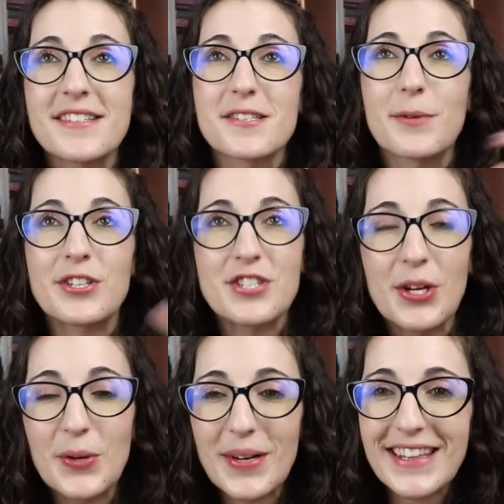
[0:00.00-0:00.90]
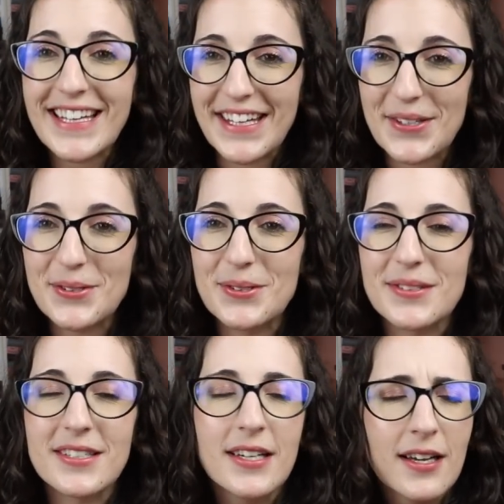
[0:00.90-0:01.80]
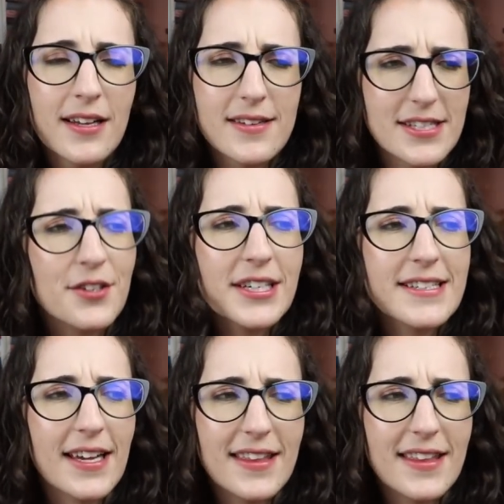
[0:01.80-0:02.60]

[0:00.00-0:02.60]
This is book two in the Guild series.